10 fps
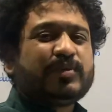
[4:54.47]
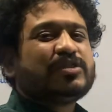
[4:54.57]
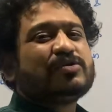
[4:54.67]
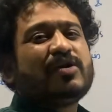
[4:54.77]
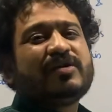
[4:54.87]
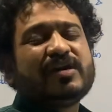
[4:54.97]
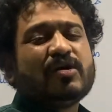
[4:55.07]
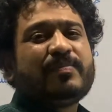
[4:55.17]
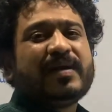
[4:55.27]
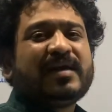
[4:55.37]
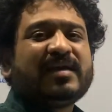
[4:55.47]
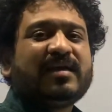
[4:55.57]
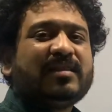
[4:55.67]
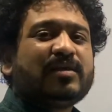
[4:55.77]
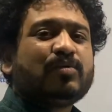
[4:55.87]
which is already operating
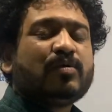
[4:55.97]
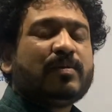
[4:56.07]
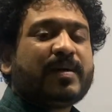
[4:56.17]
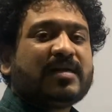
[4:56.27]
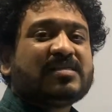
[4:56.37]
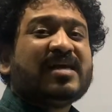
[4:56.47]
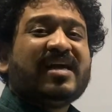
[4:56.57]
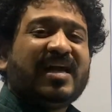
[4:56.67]
in the rural parts,